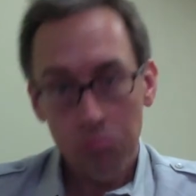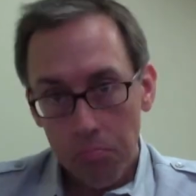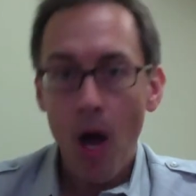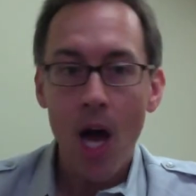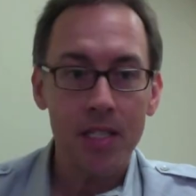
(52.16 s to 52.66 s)

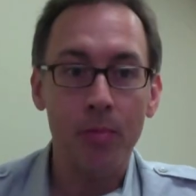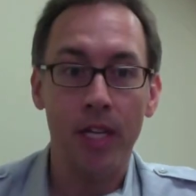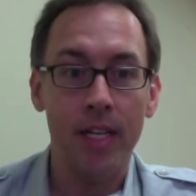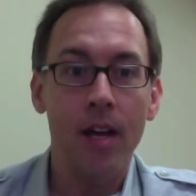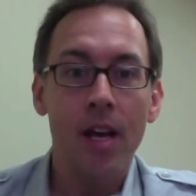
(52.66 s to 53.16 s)

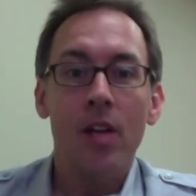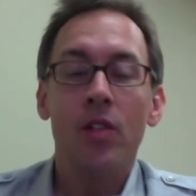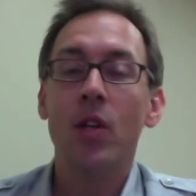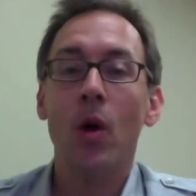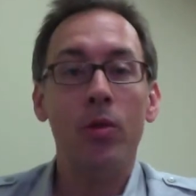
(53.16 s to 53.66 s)
Possibly.
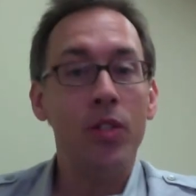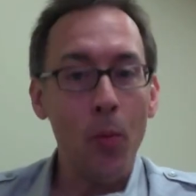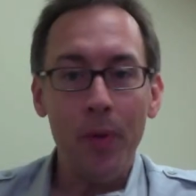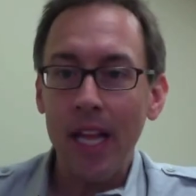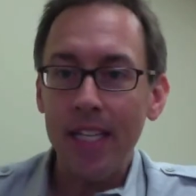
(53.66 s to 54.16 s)
So
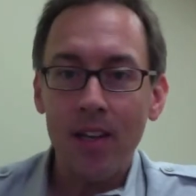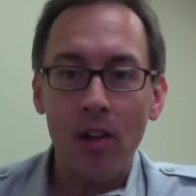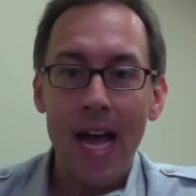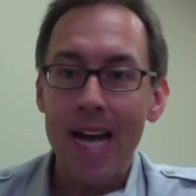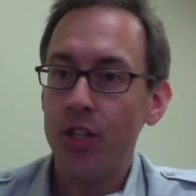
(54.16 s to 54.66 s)
don't be late to
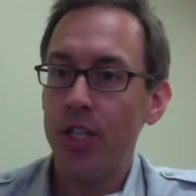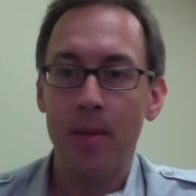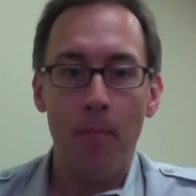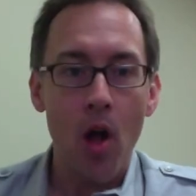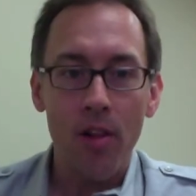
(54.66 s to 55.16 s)
class. She's a
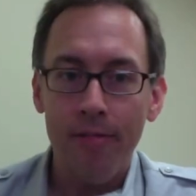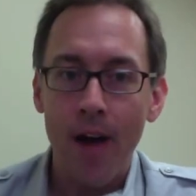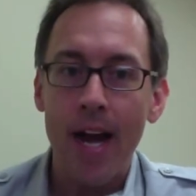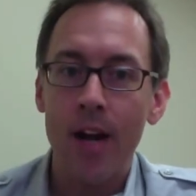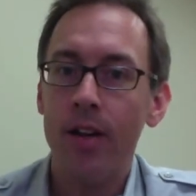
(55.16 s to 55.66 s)
ball of
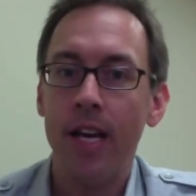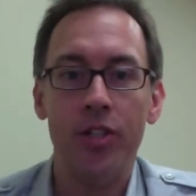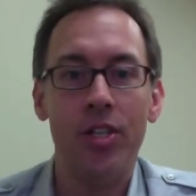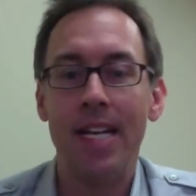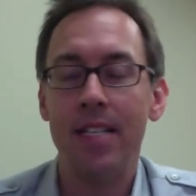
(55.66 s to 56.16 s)
fire and
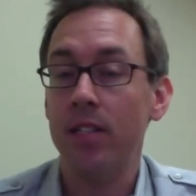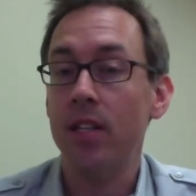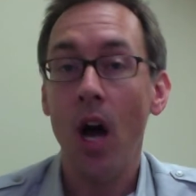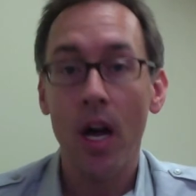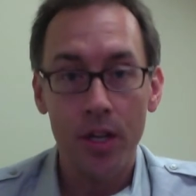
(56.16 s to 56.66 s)
she has a
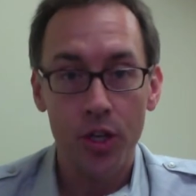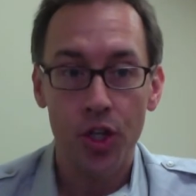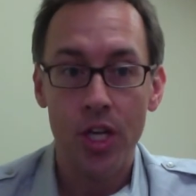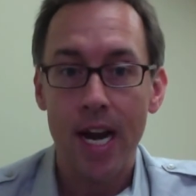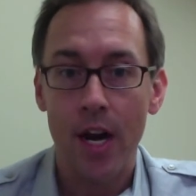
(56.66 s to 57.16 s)
ton to
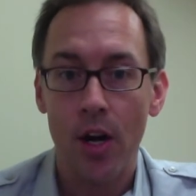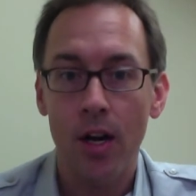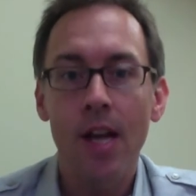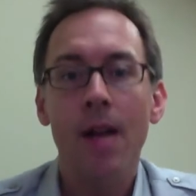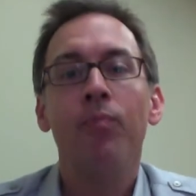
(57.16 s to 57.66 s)
share.
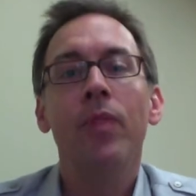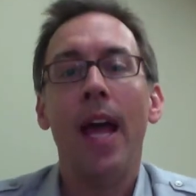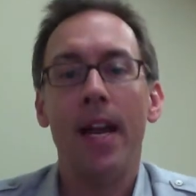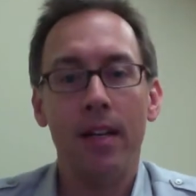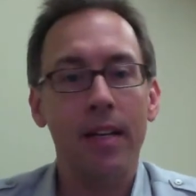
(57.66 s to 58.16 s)

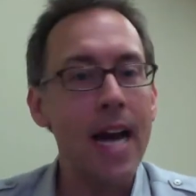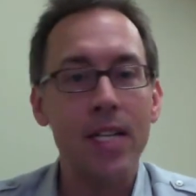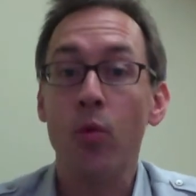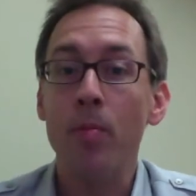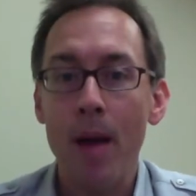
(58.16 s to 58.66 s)
And
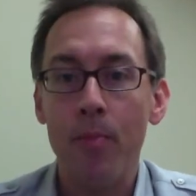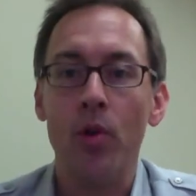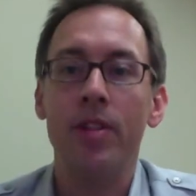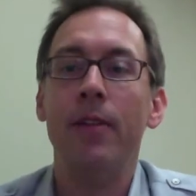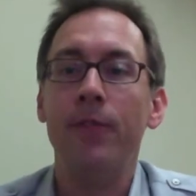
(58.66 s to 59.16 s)
guys, remember
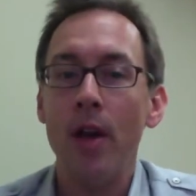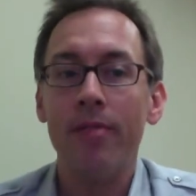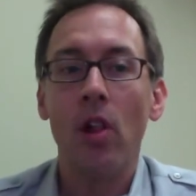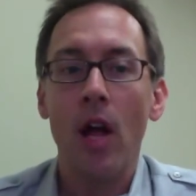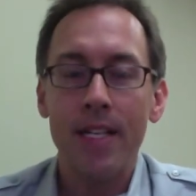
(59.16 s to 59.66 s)
that if you have
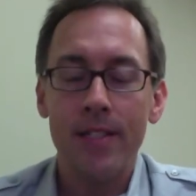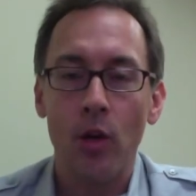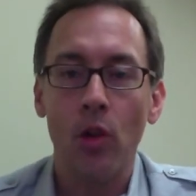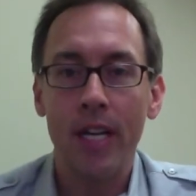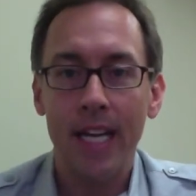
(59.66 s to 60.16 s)
clients that
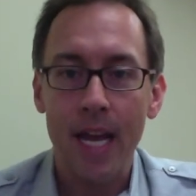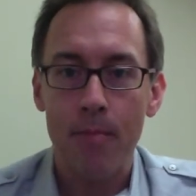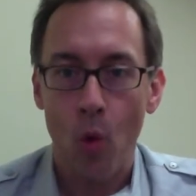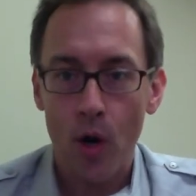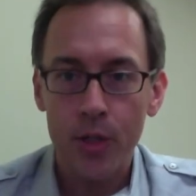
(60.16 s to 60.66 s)
are looking to get
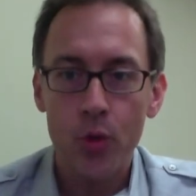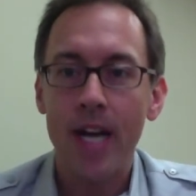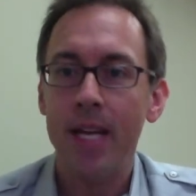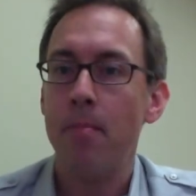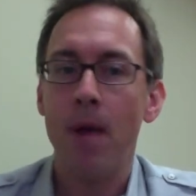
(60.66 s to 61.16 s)
mortgage
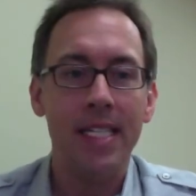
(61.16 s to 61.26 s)
ready, my